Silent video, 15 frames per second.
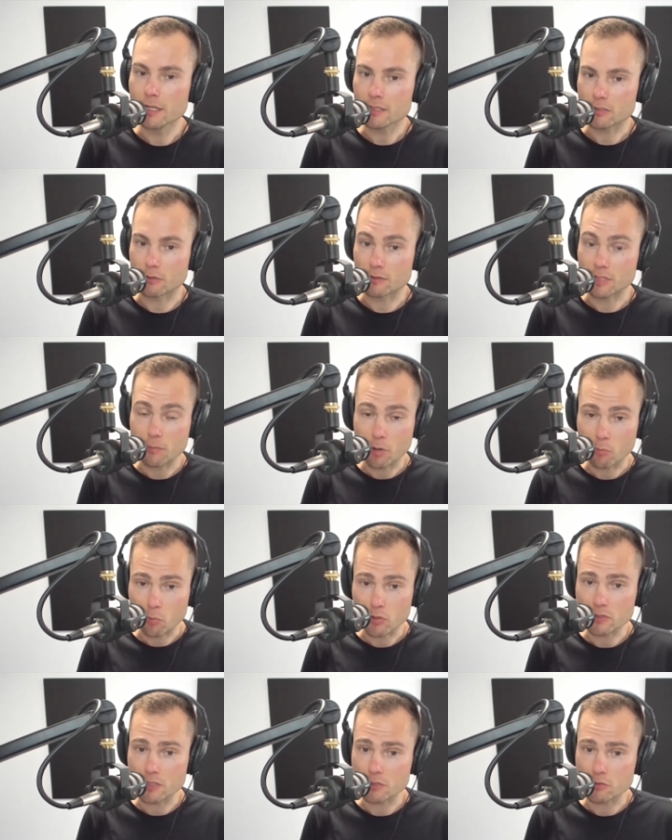So if someone
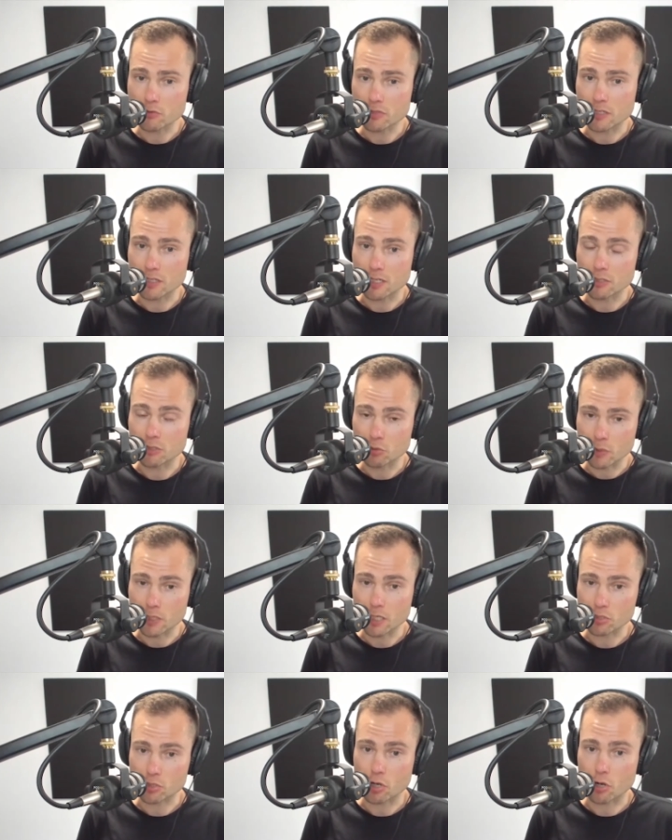was interested in
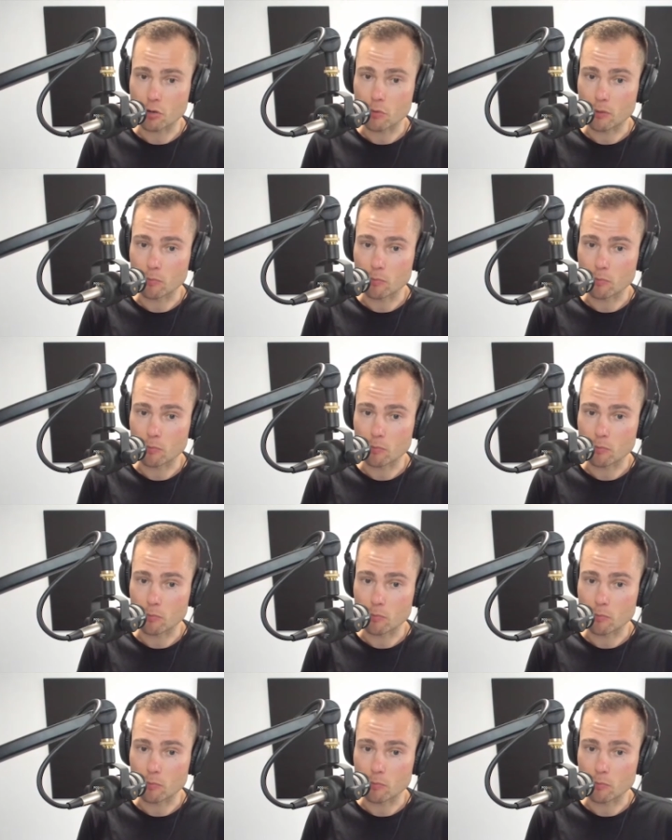doing a show